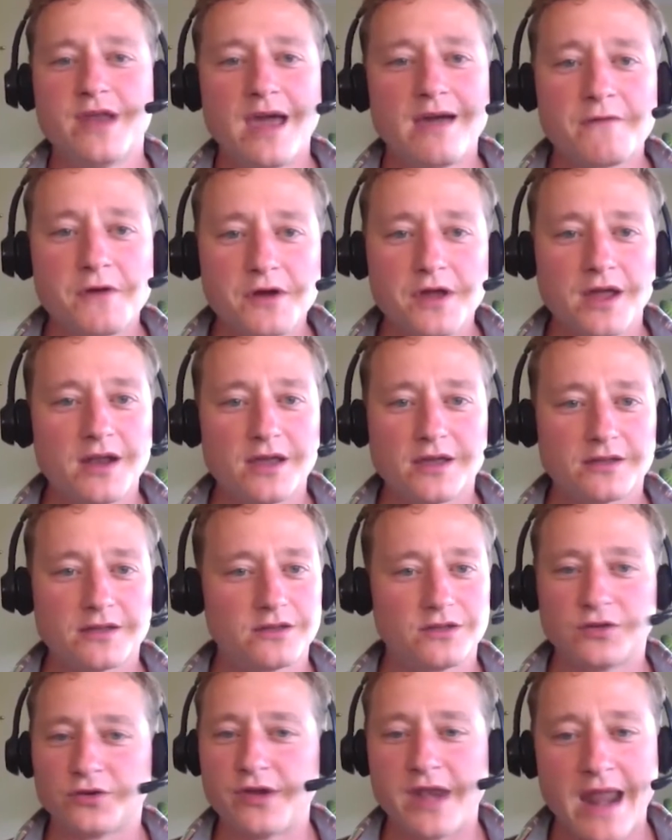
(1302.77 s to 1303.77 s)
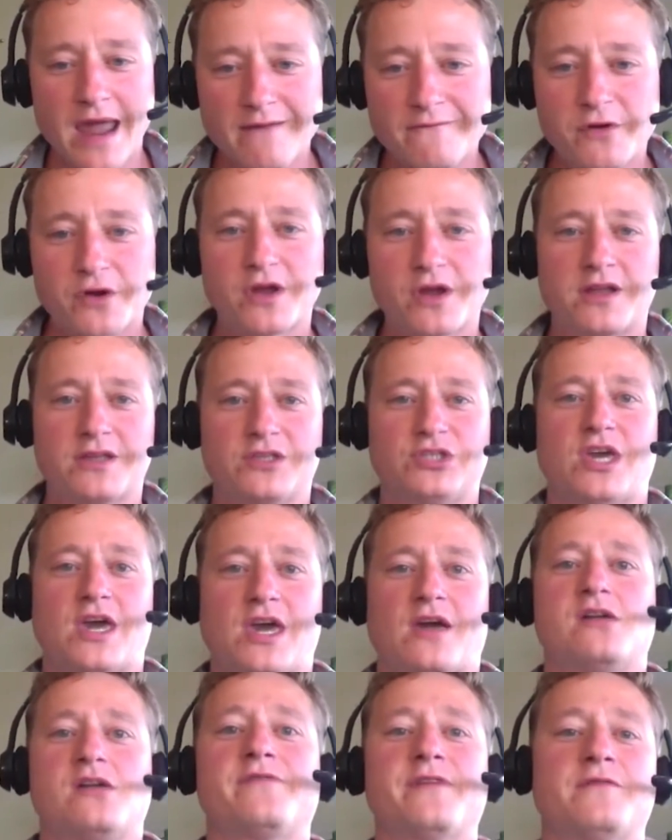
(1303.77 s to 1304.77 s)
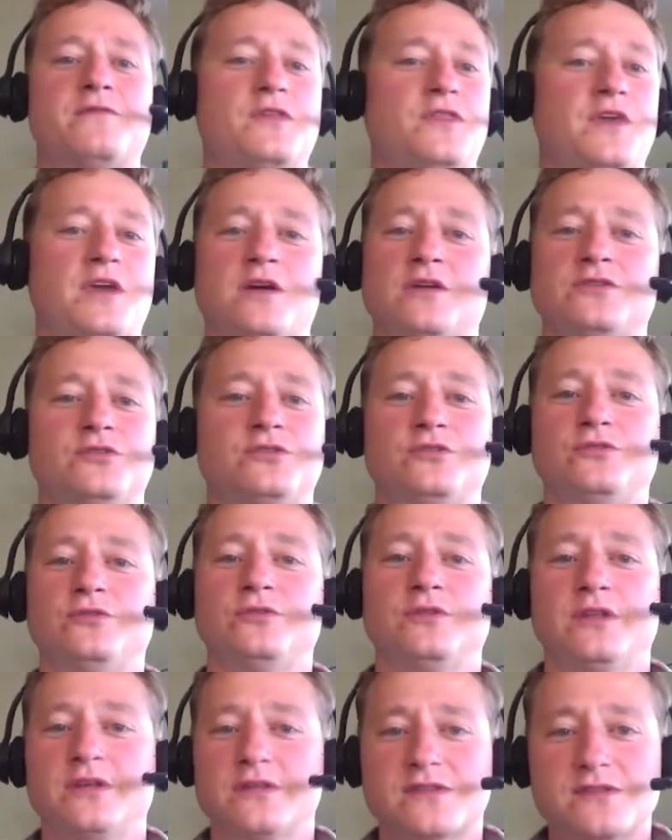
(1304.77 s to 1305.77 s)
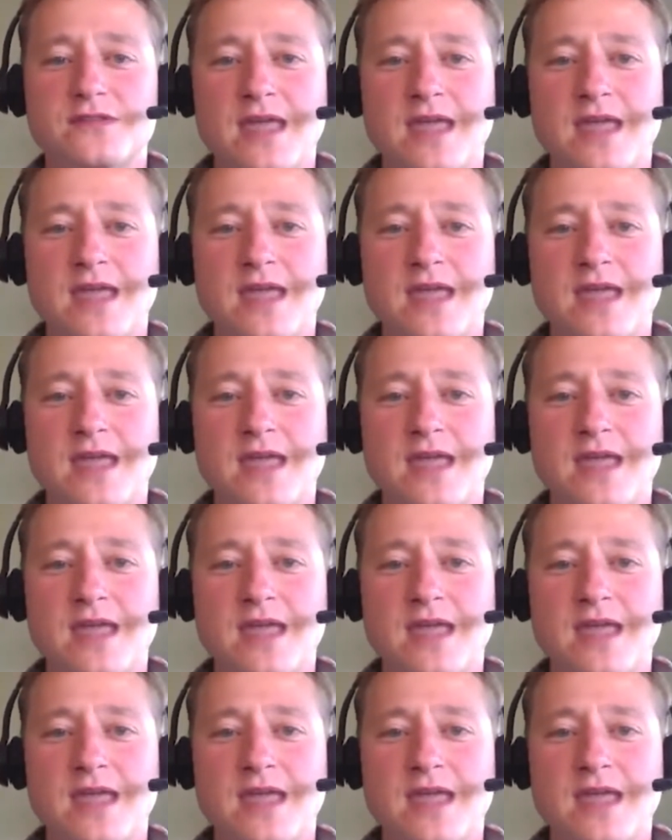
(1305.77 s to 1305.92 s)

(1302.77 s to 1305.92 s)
You're never gonna check off everything on your to-do list.